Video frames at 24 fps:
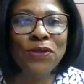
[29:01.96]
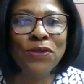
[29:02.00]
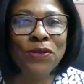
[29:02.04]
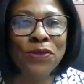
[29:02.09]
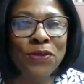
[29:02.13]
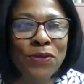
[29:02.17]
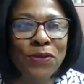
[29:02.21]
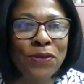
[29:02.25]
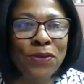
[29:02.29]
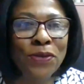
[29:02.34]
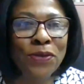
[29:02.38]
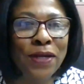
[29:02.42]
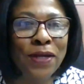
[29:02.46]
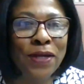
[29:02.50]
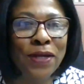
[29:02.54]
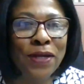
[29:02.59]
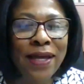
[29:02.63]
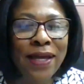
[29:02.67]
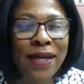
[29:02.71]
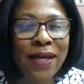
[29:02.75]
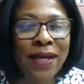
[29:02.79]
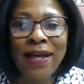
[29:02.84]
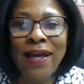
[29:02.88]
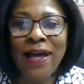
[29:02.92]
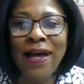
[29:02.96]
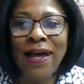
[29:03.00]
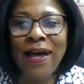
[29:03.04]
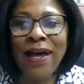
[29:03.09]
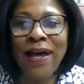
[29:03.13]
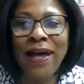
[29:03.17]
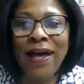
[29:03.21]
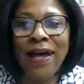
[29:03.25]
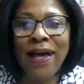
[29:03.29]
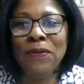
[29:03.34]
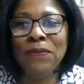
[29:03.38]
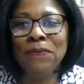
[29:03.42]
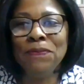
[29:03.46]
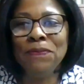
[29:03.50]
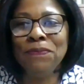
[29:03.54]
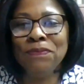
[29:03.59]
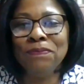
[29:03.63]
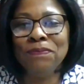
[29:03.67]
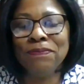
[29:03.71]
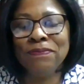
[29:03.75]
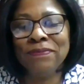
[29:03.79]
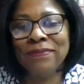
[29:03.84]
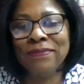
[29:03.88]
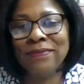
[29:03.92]
to
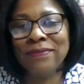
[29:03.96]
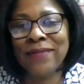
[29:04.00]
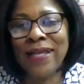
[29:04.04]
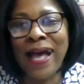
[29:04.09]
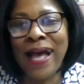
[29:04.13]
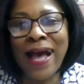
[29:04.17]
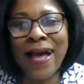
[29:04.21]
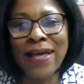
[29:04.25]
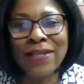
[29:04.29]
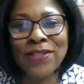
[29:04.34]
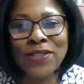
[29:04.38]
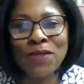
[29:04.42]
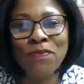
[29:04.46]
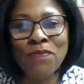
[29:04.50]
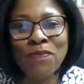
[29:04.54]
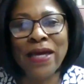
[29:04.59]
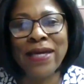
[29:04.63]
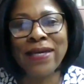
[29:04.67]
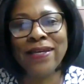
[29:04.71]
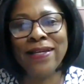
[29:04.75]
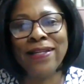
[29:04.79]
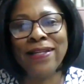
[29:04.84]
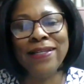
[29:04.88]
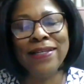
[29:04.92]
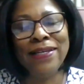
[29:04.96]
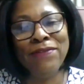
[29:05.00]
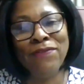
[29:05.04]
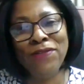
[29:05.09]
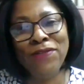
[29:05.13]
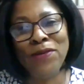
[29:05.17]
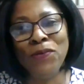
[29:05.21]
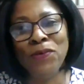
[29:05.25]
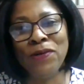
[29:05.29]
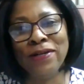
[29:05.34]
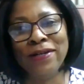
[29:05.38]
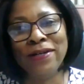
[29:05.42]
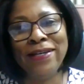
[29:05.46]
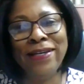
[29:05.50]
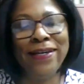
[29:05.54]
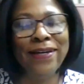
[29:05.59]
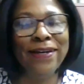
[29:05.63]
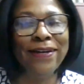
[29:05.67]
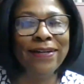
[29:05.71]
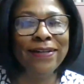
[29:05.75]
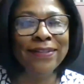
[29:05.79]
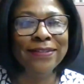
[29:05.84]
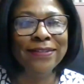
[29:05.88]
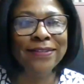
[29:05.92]
ask Michael if he were
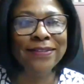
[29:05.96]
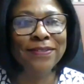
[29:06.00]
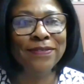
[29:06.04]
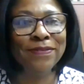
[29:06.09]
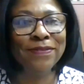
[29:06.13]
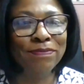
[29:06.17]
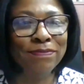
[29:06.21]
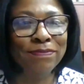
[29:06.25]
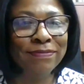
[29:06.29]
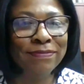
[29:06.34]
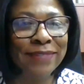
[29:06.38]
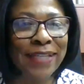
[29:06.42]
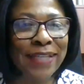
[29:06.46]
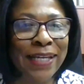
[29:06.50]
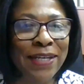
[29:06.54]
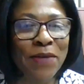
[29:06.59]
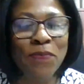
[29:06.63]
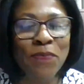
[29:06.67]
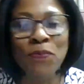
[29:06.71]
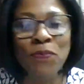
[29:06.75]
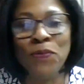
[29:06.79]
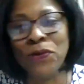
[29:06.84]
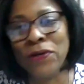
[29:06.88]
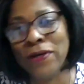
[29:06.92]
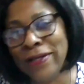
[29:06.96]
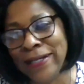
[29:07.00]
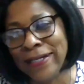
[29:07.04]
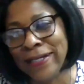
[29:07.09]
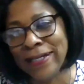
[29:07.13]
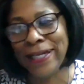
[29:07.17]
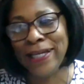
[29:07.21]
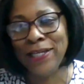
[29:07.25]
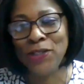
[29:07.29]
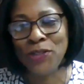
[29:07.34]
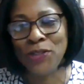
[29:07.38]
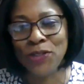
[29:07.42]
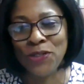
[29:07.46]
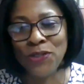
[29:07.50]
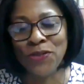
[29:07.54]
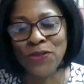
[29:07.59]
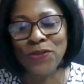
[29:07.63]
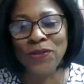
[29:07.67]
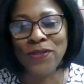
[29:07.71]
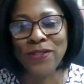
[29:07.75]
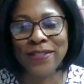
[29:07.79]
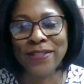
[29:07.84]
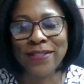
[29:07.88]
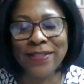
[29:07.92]
here? Any burning
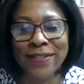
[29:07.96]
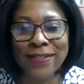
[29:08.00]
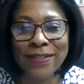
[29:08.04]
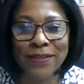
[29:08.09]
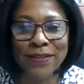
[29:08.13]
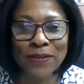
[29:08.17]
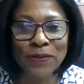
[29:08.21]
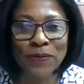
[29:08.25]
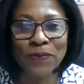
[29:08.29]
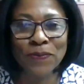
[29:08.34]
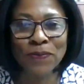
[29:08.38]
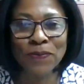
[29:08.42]
issues?